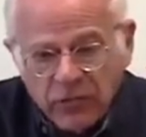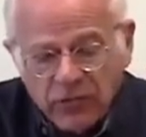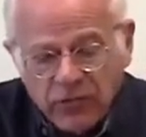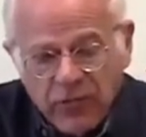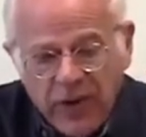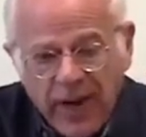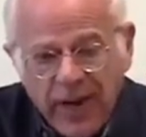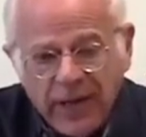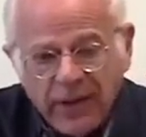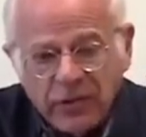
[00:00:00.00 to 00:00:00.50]

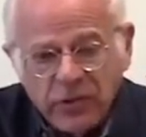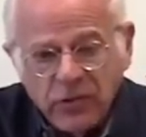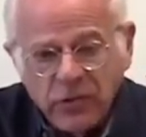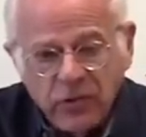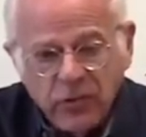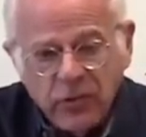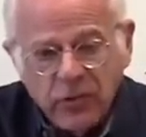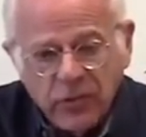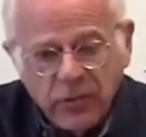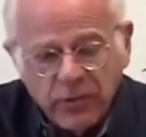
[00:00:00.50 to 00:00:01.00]
trying
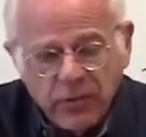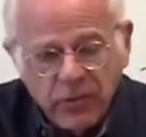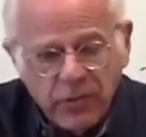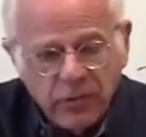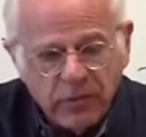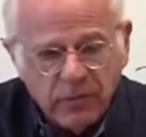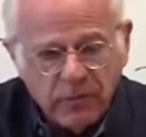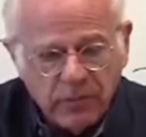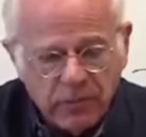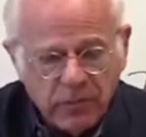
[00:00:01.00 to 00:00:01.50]
to
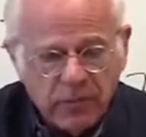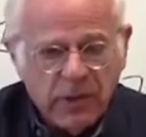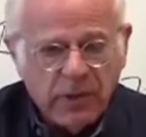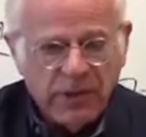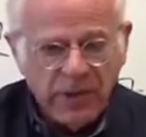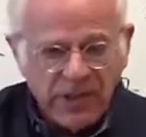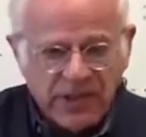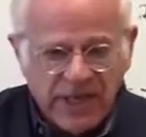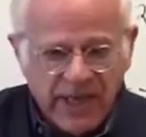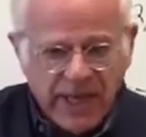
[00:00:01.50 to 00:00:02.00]

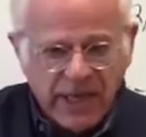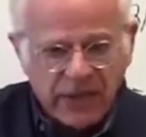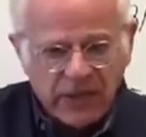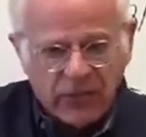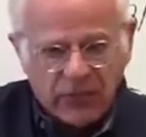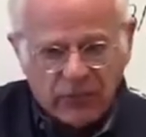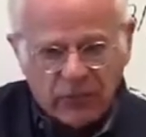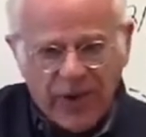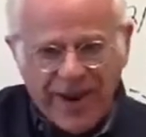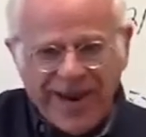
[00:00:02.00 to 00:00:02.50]
in this
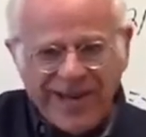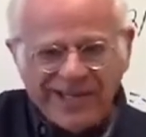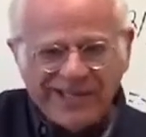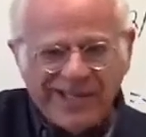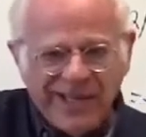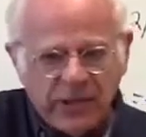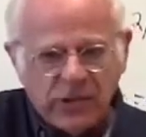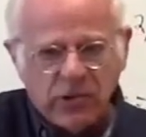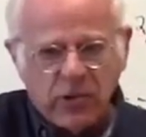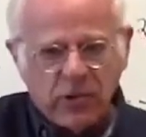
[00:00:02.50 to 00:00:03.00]
case,
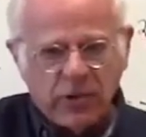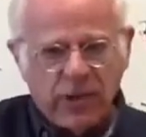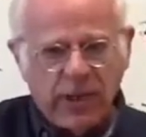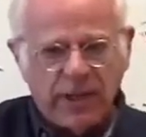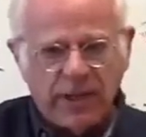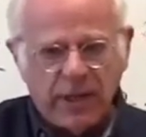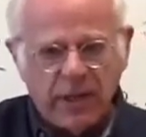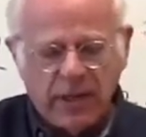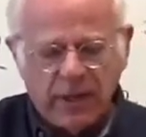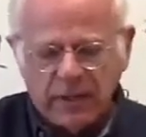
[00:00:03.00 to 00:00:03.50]
raise its
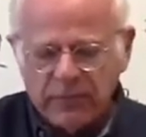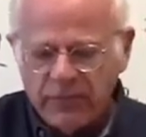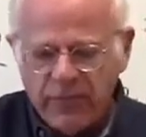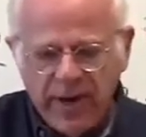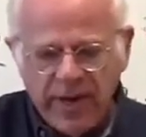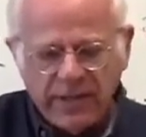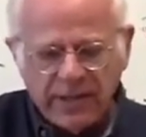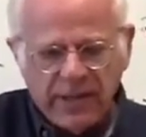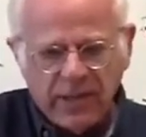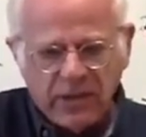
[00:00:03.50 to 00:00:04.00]
organic, uh,
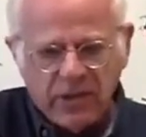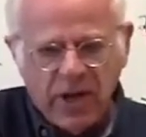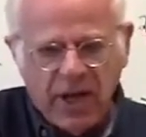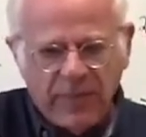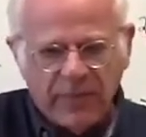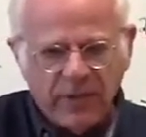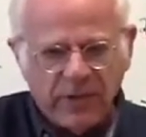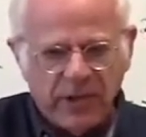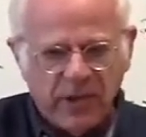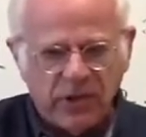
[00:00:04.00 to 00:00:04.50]
raise its
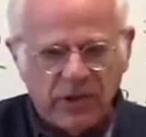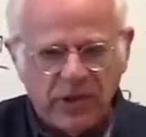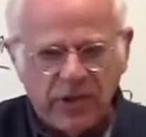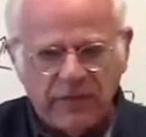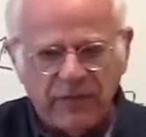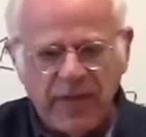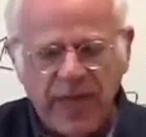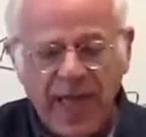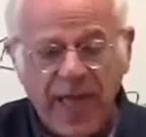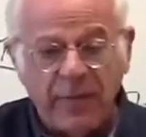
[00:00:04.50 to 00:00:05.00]

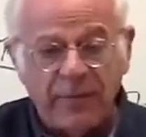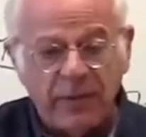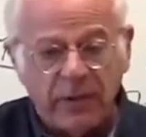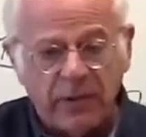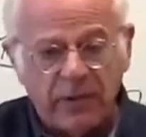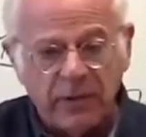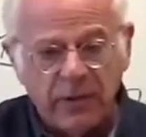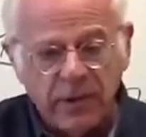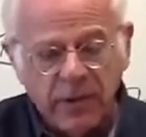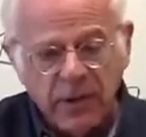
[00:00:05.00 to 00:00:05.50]
composition of
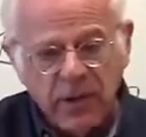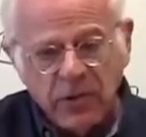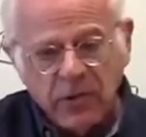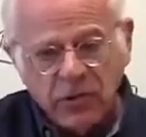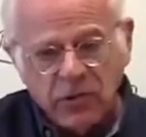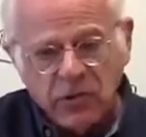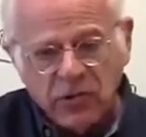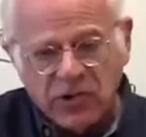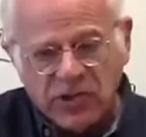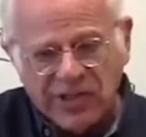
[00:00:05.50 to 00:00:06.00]
capital
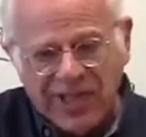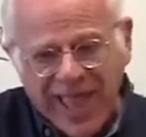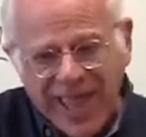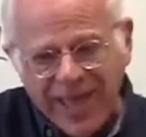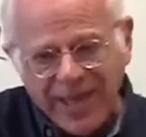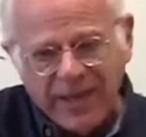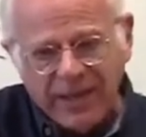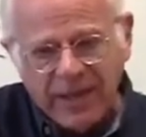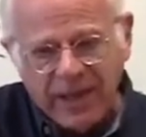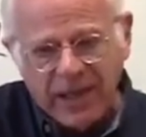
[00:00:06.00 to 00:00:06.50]
to
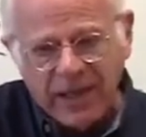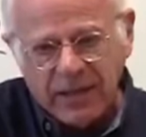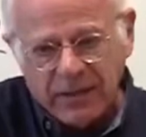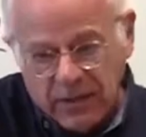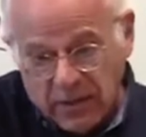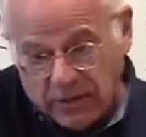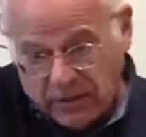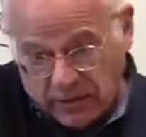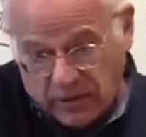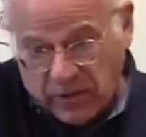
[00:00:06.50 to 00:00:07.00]
stay in
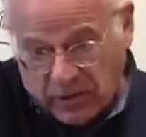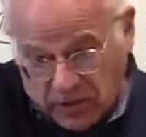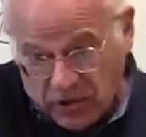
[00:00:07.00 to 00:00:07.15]
the,